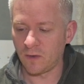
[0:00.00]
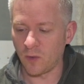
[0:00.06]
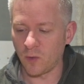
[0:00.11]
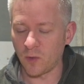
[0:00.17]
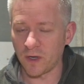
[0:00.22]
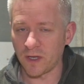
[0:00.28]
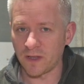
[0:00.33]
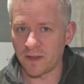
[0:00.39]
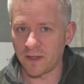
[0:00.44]

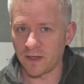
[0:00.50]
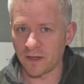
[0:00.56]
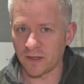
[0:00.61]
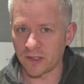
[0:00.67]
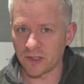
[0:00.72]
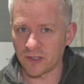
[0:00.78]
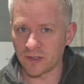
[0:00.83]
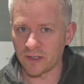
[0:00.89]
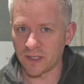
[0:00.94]
Or do you think
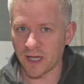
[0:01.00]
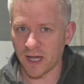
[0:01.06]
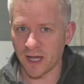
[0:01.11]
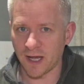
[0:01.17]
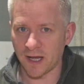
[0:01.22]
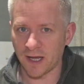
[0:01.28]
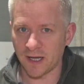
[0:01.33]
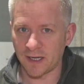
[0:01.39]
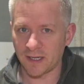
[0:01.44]
I should
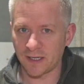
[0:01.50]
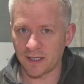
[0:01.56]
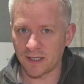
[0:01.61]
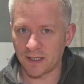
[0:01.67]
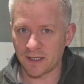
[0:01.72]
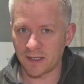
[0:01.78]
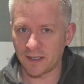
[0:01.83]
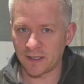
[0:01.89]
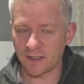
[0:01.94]

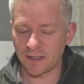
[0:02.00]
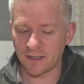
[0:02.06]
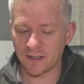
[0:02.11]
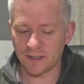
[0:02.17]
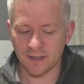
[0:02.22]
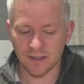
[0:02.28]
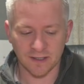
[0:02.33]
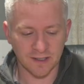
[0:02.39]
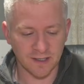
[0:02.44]

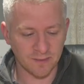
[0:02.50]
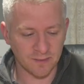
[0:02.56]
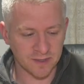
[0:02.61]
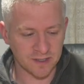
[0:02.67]
get